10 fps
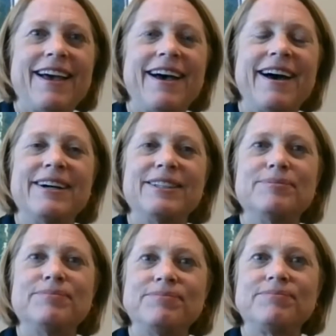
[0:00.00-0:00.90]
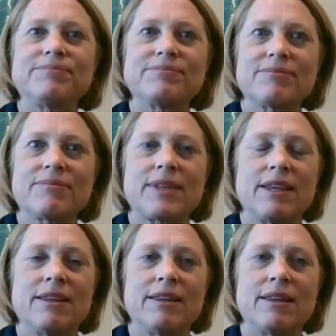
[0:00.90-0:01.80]
I
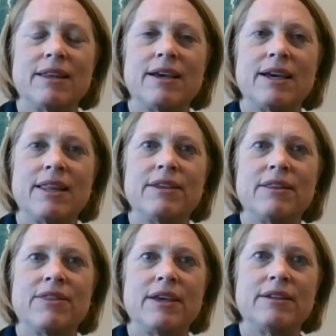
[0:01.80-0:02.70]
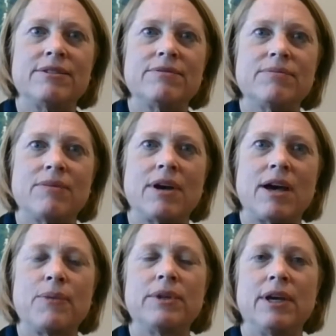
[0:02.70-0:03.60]
think that
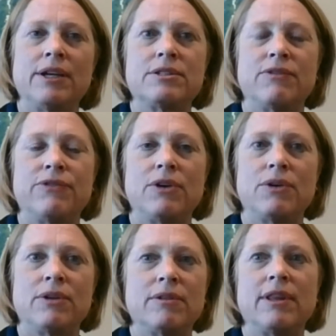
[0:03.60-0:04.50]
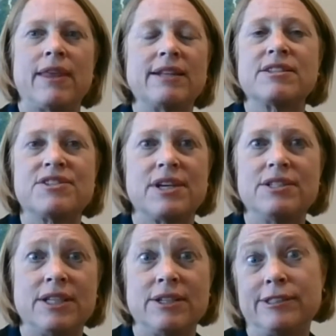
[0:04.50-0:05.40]
I would like to that's a
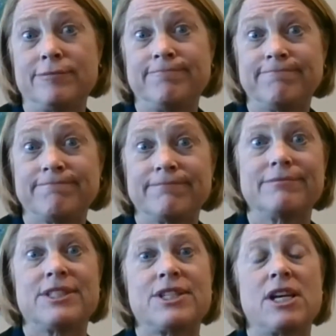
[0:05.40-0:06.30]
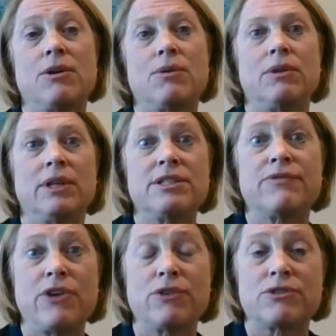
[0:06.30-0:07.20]
done deal. So let's
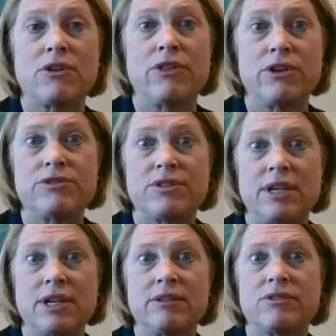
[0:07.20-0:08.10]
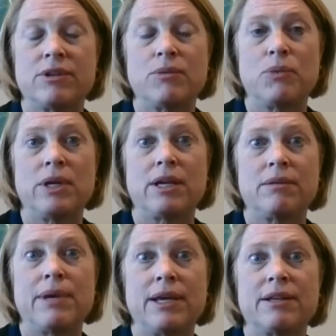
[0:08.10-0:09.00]
focus on those things that we
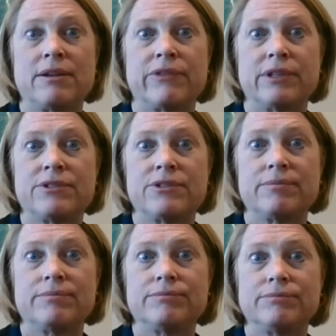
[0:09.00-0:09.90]
can make a difference.